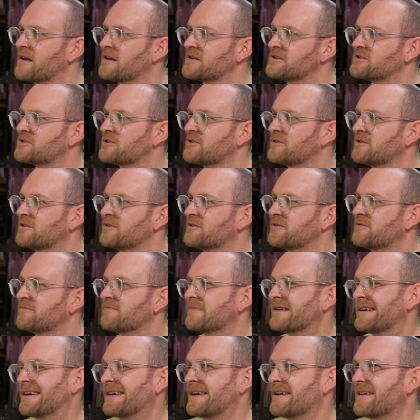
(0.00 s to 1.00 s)
So
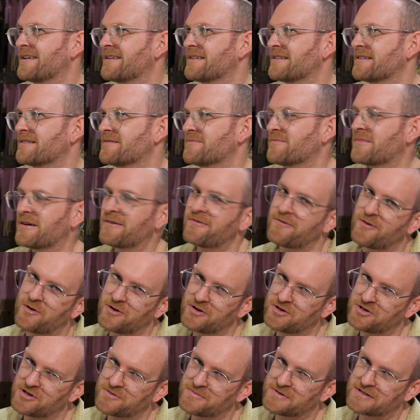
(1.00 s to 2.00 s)
my
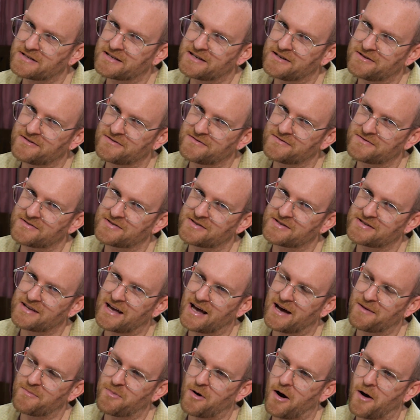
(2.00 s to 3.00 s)
Photoshop skills
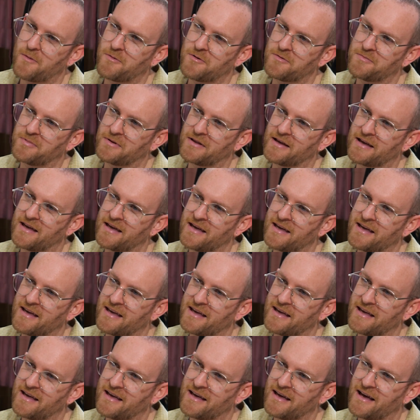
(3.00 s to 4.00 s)
are
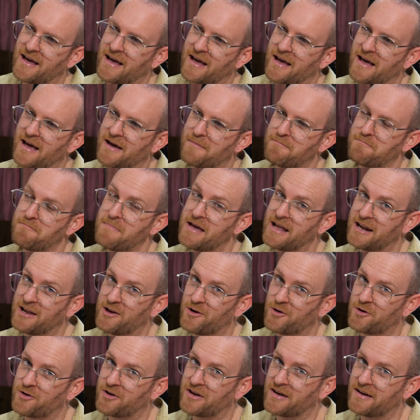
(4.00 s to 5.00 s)
probably
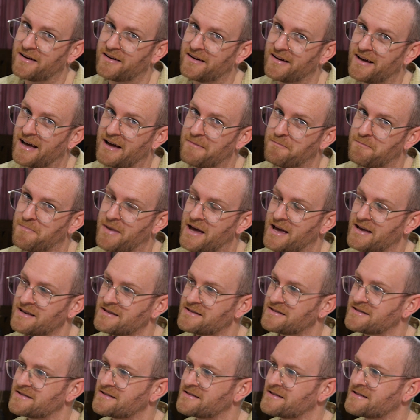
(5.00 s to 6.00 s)
mediocre at
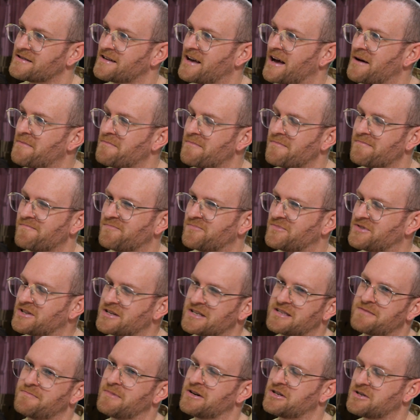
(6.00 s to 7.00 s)
best. I'm
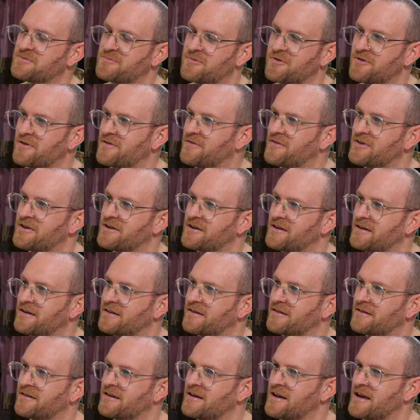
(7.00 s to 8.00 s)
just much more of
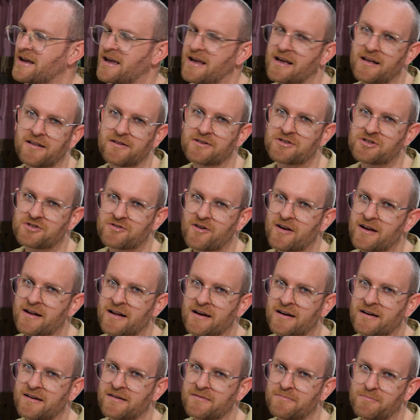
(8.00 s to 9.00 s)
a
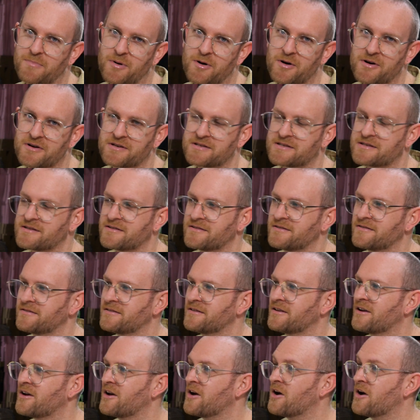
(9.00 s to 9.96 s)
Illustrator person,